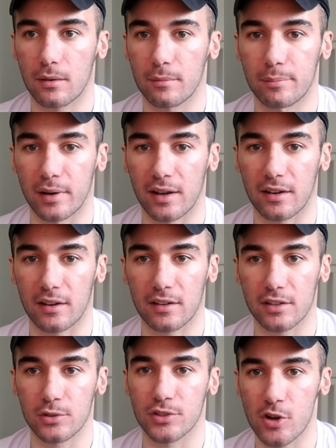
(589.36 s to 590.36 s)
But
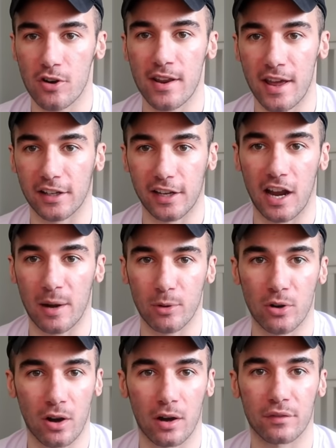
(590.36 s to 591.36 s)
you turn that
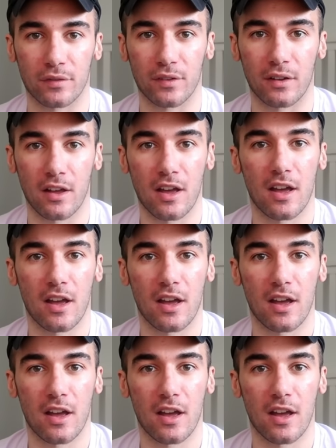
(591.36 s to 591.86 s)
camera off,